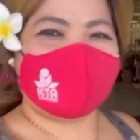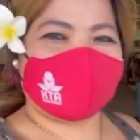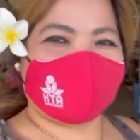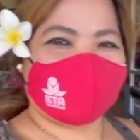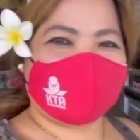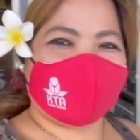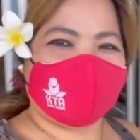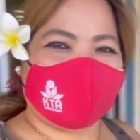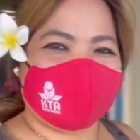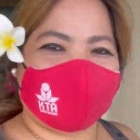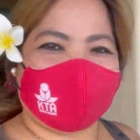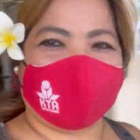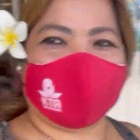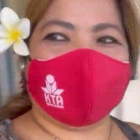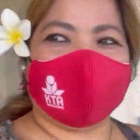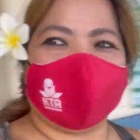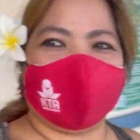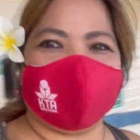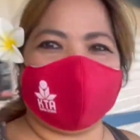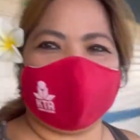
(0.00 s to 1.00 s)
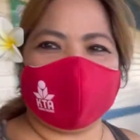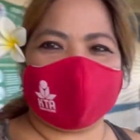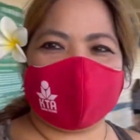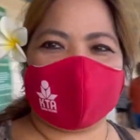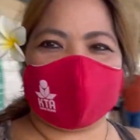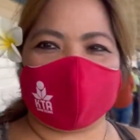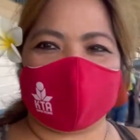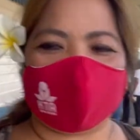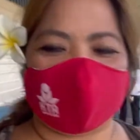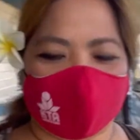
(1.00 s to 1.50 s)
at PK and
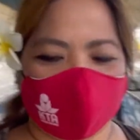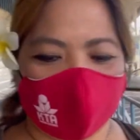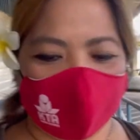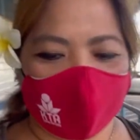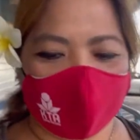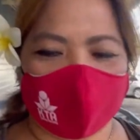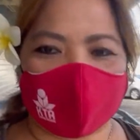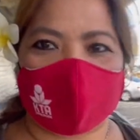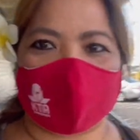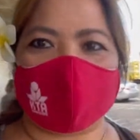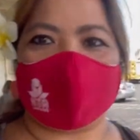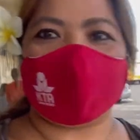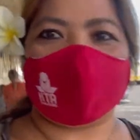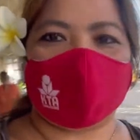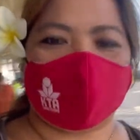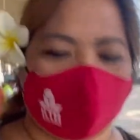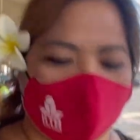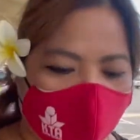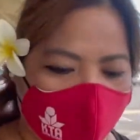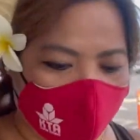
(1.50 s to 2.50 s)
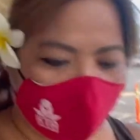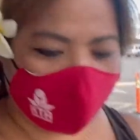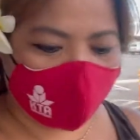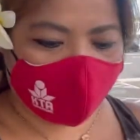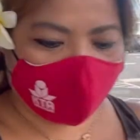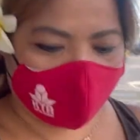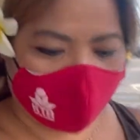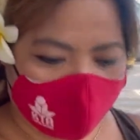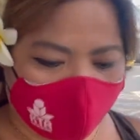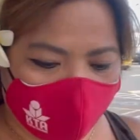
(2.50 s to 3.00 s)
let's I gotta go to the car to
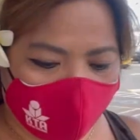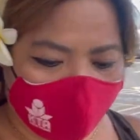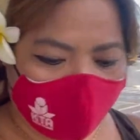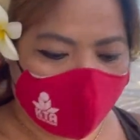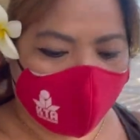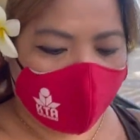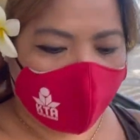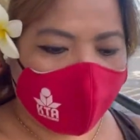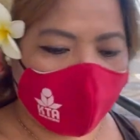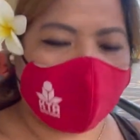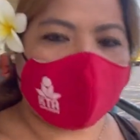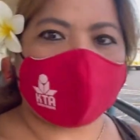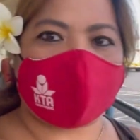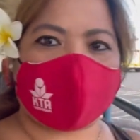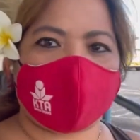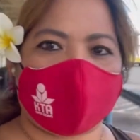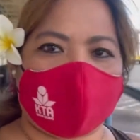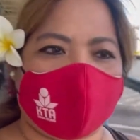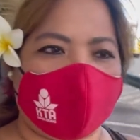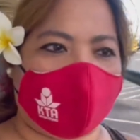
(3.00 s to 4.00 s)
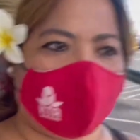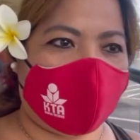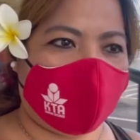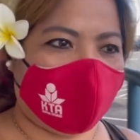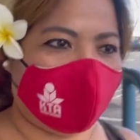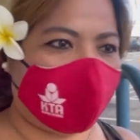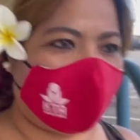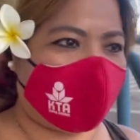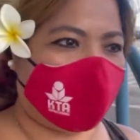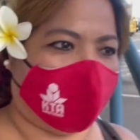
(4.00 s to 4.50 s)
eat because we're not
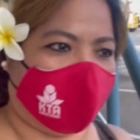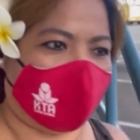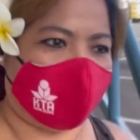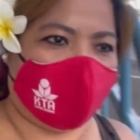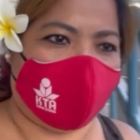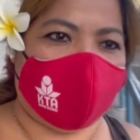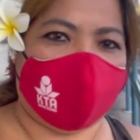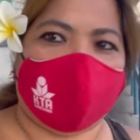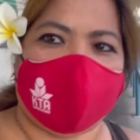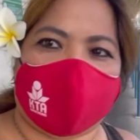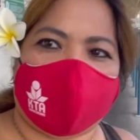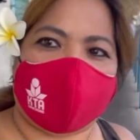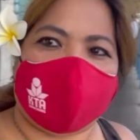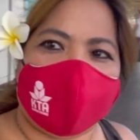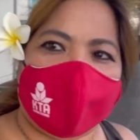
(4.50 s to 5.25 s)
allowed to eat over here.